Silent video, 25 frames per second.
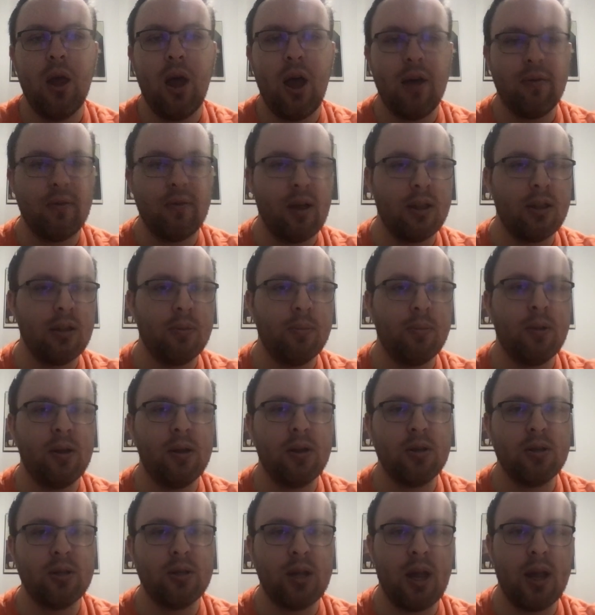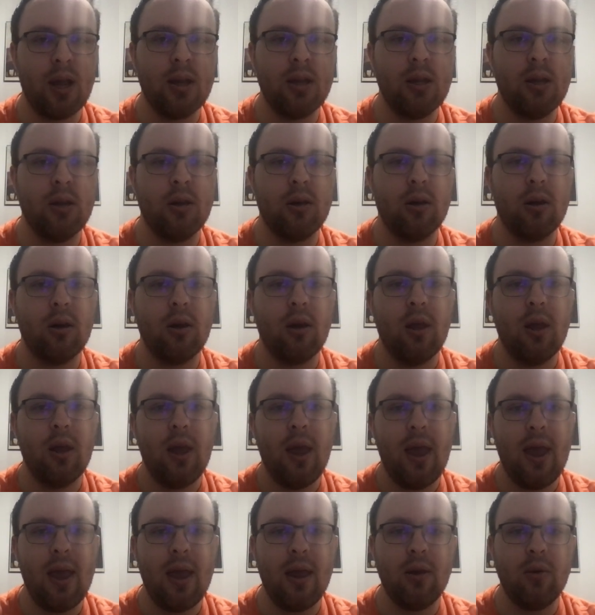I've got the player's guide here,
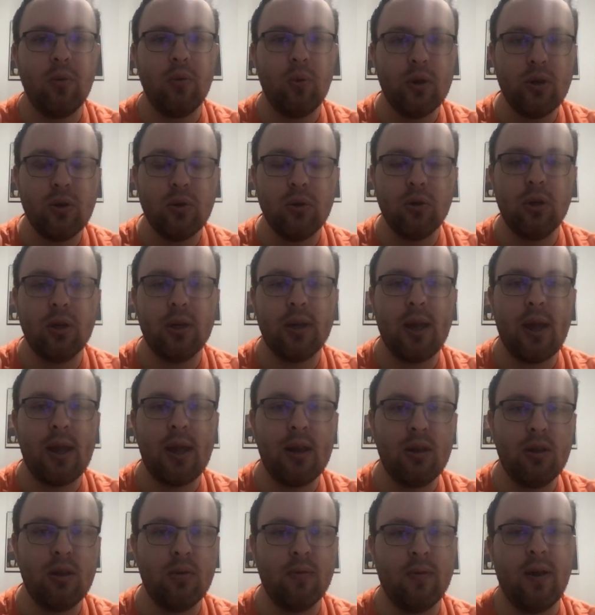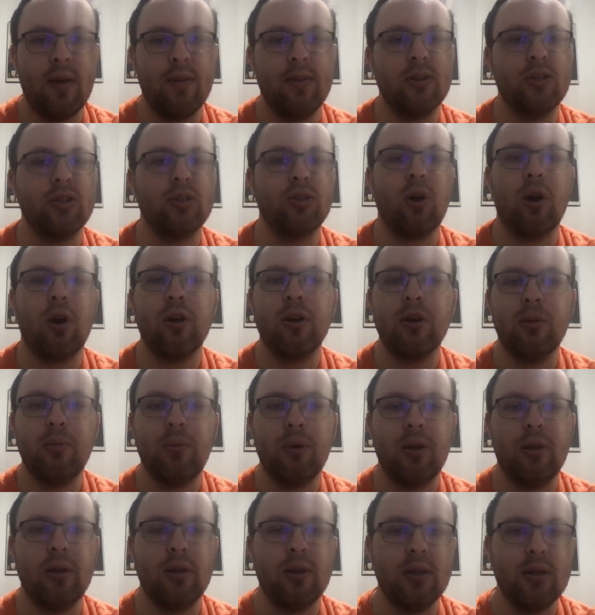and when you look at it, you've got the starting
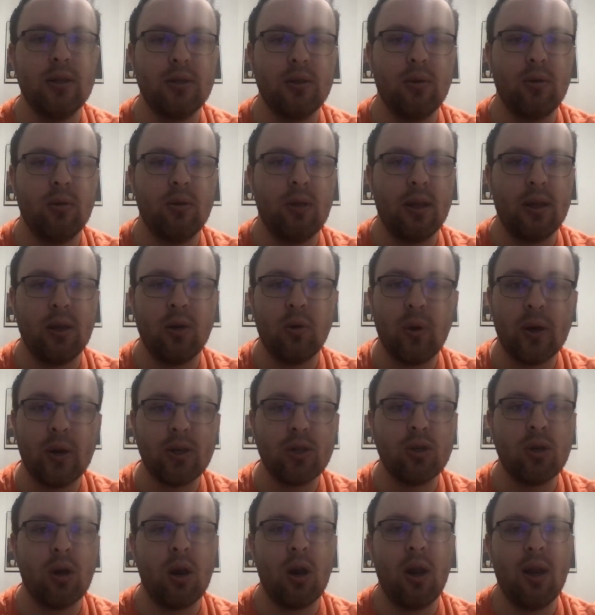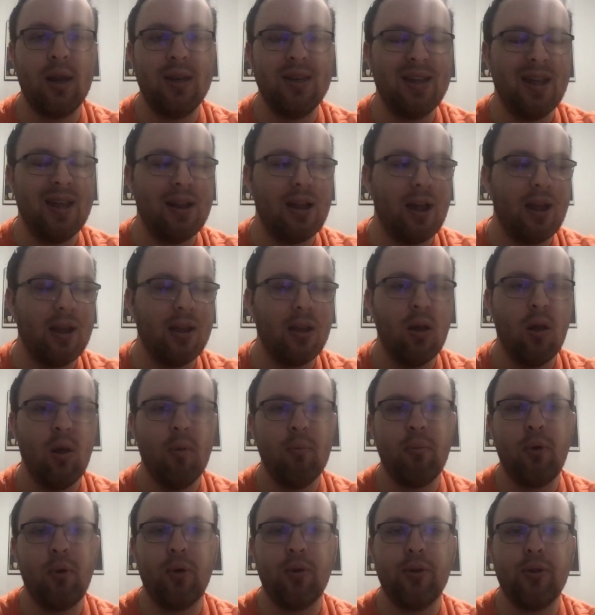abilities, like Quick Draw and Deadeye.
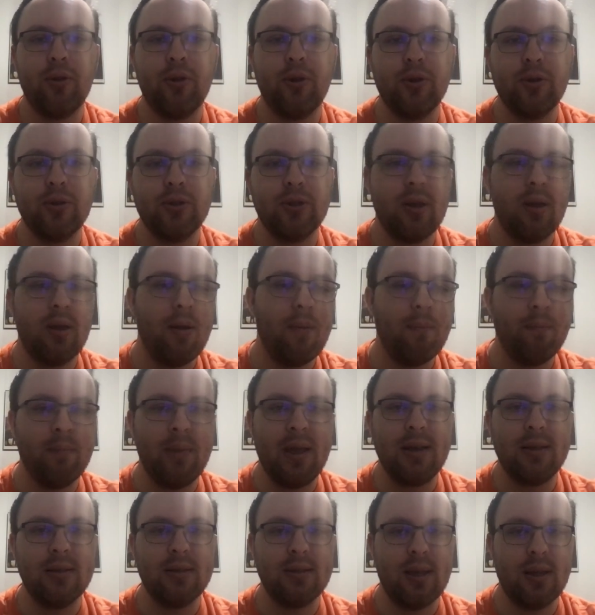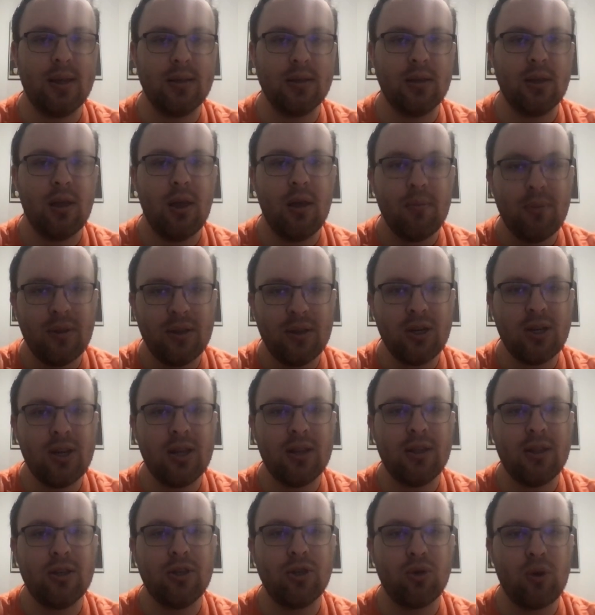Both of those make sense. But then you
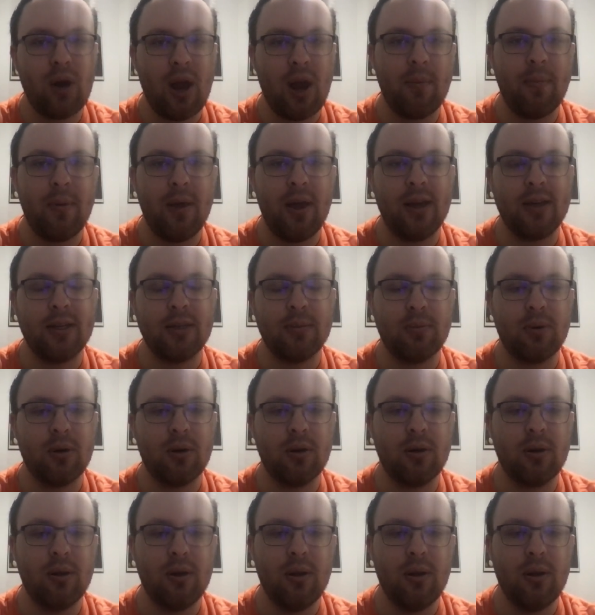get the Trap Expert.